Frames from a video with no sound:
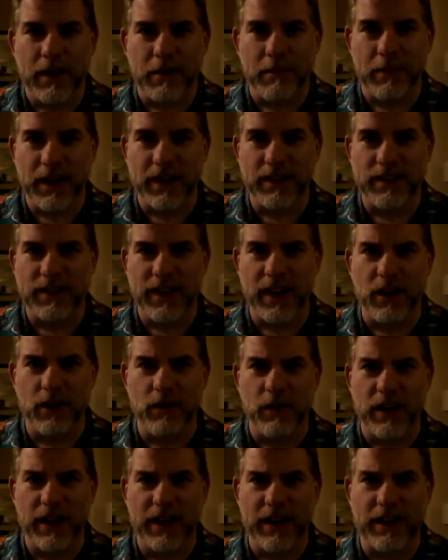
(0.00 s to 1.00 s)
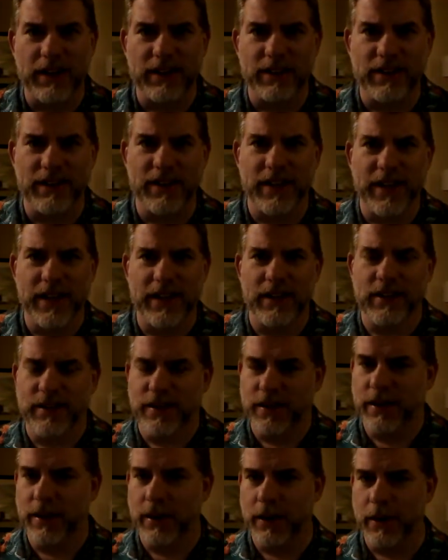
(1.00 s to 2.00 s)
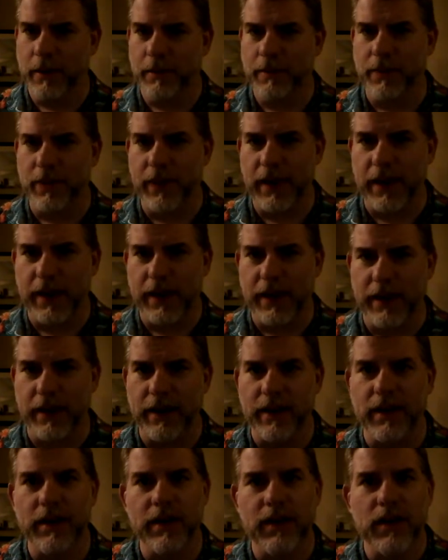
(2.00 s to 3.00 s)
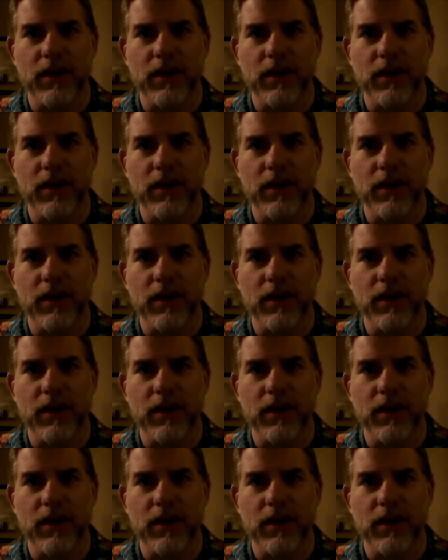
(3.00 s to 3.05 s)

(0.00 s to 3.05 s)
Biggest takeaway is that they